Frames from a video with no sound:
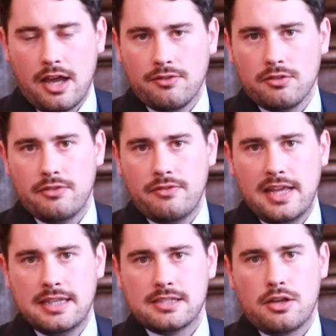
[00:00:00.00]
cover of
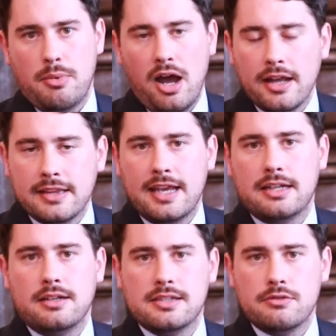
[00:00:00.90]
events, go behind the
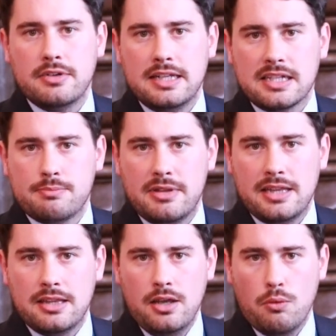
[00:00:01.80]
headlines and really
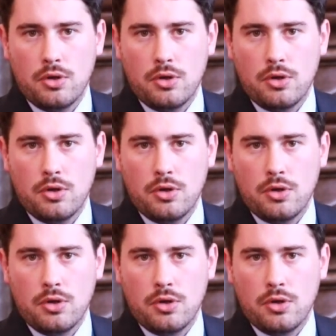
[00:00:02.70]
explain